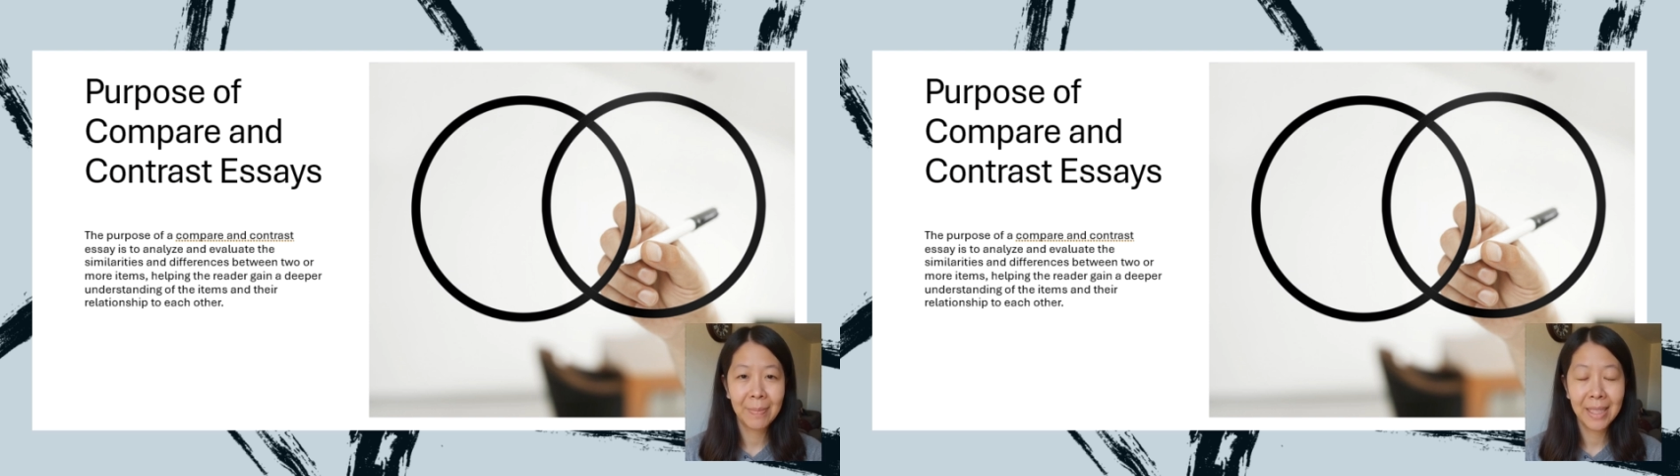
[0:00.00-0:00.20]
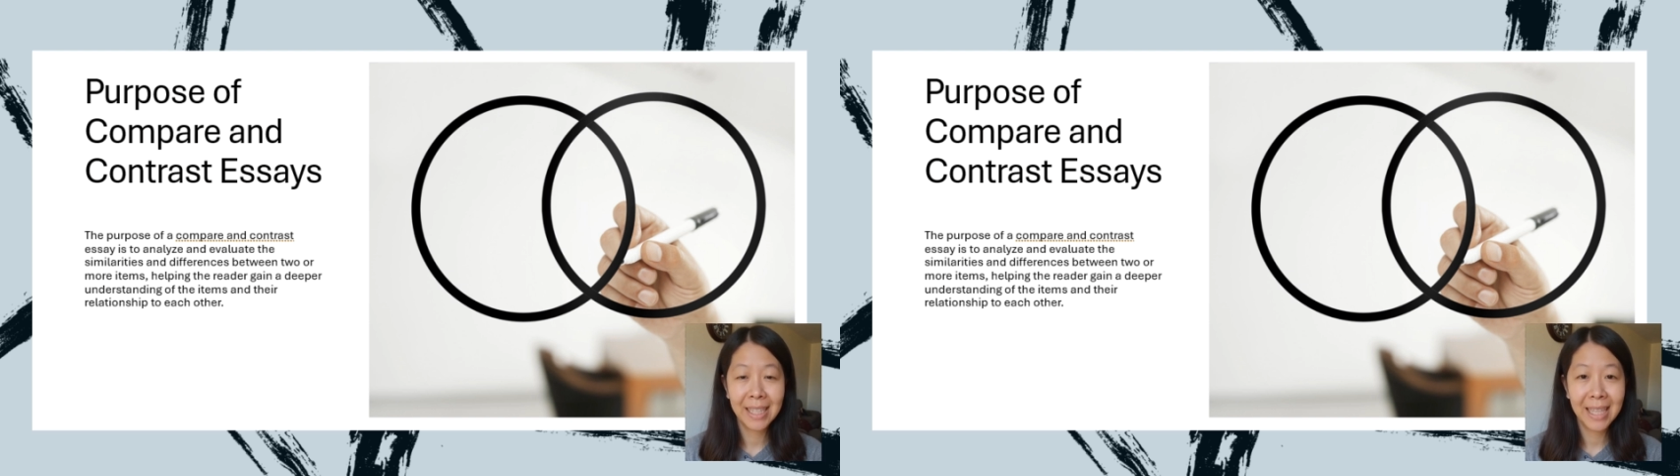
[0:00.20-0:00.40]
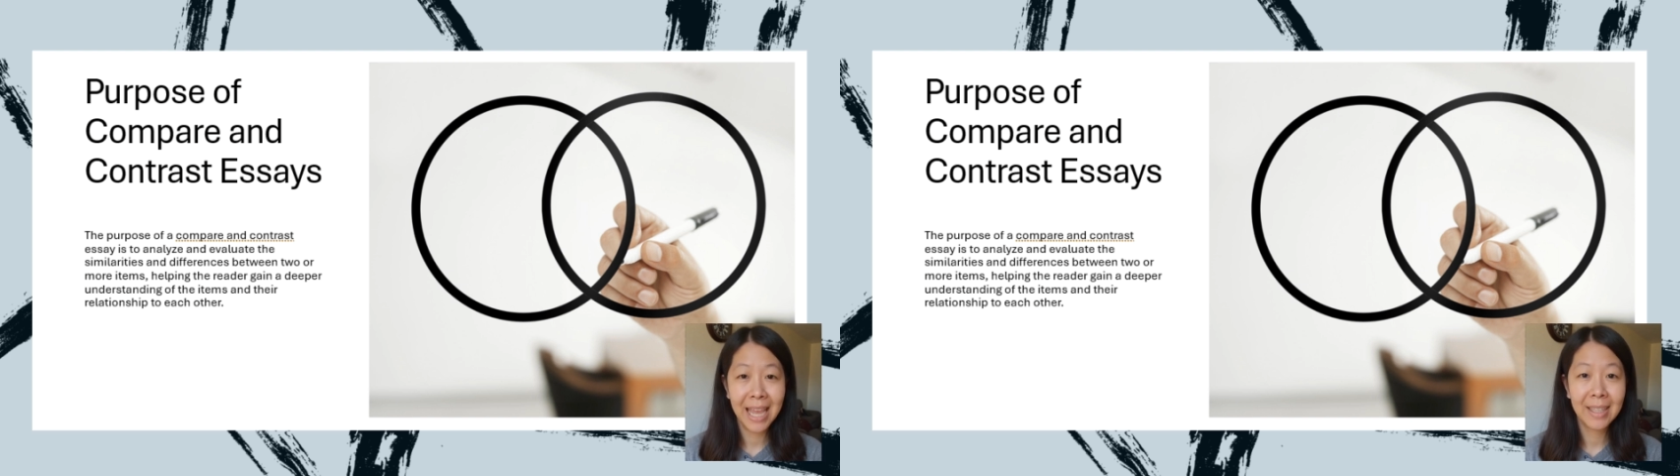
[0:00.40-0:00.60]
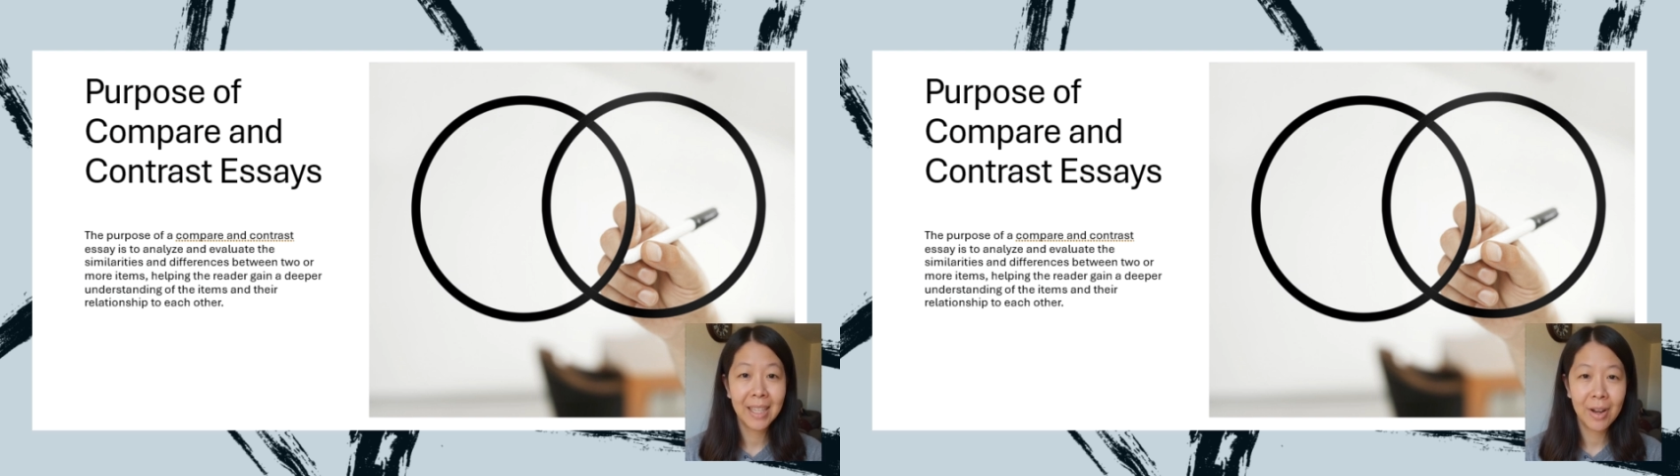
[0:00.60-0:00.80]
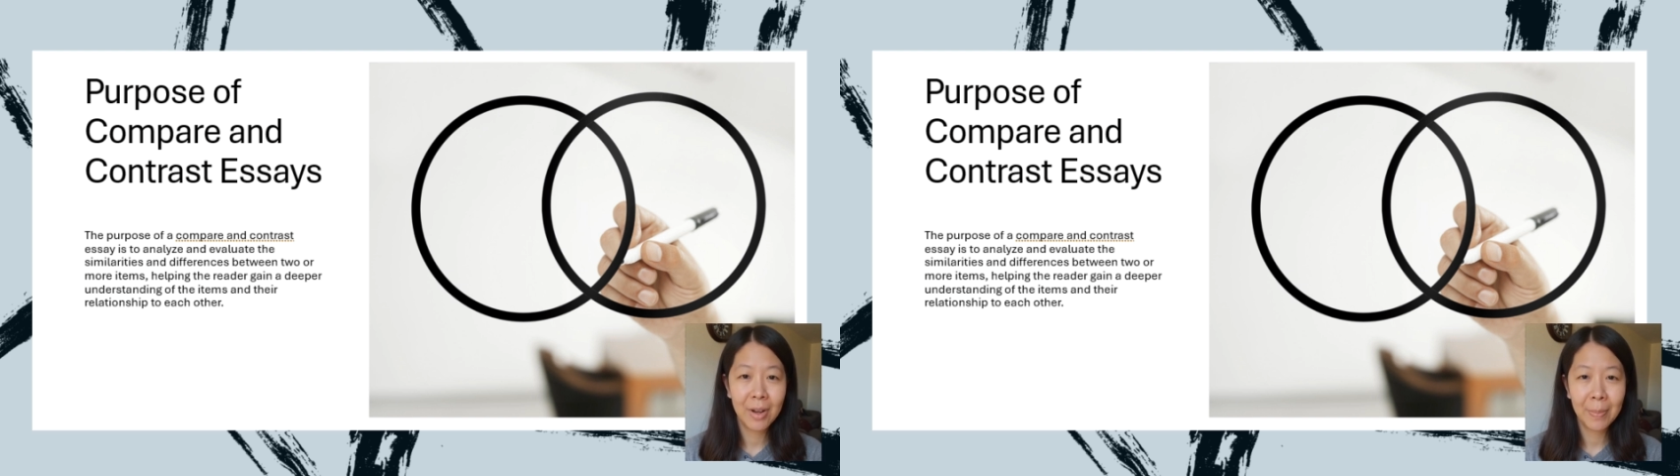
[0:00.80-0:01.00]
This
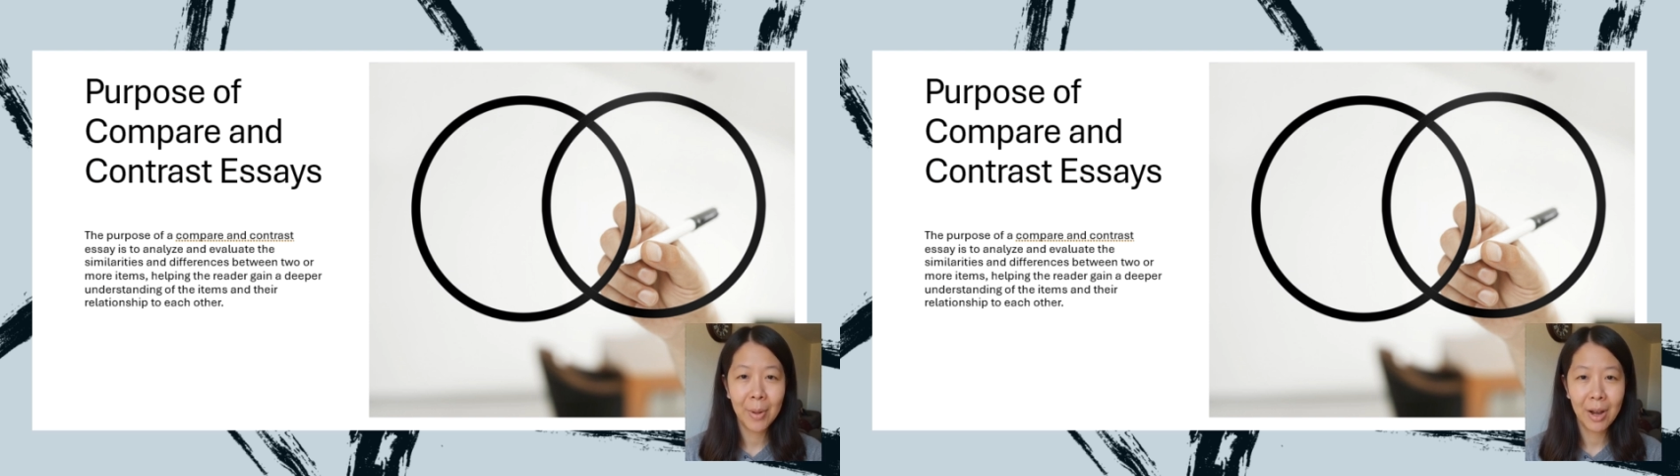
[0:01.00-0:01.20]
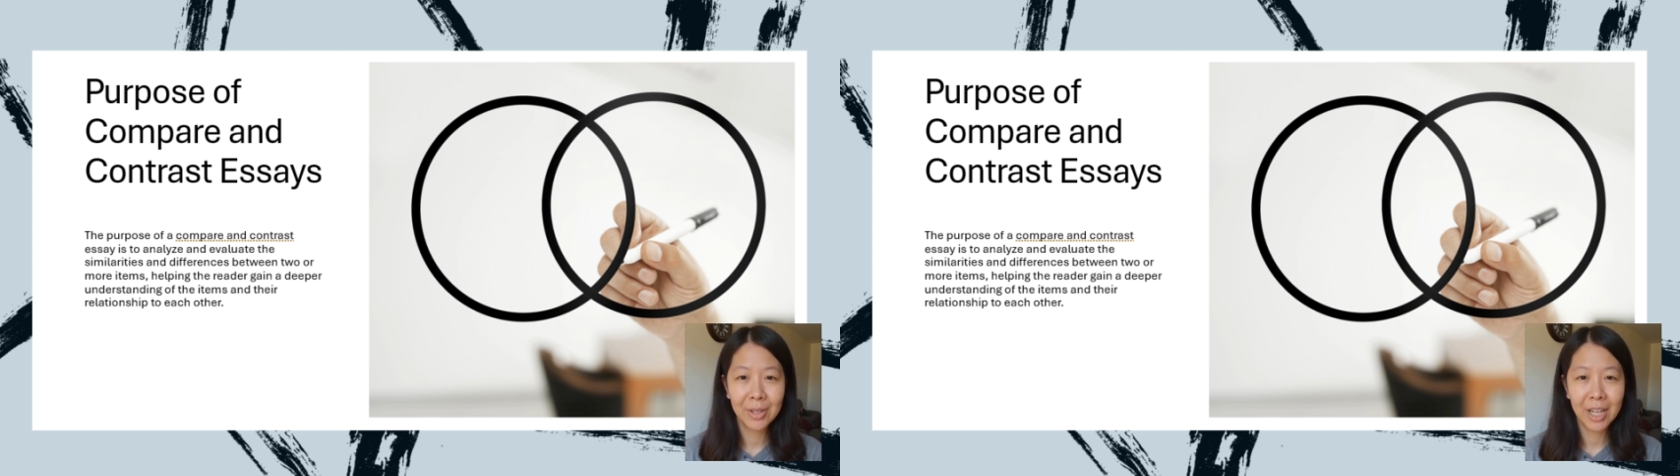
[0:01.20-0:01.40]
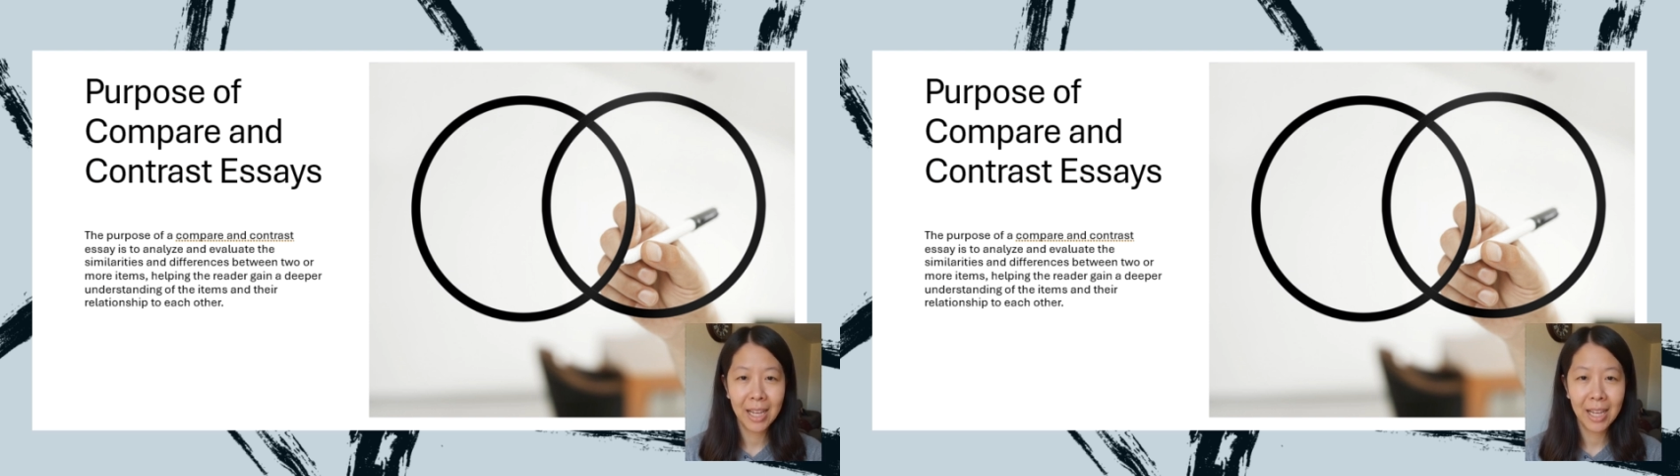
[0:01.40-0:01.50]
analytical approach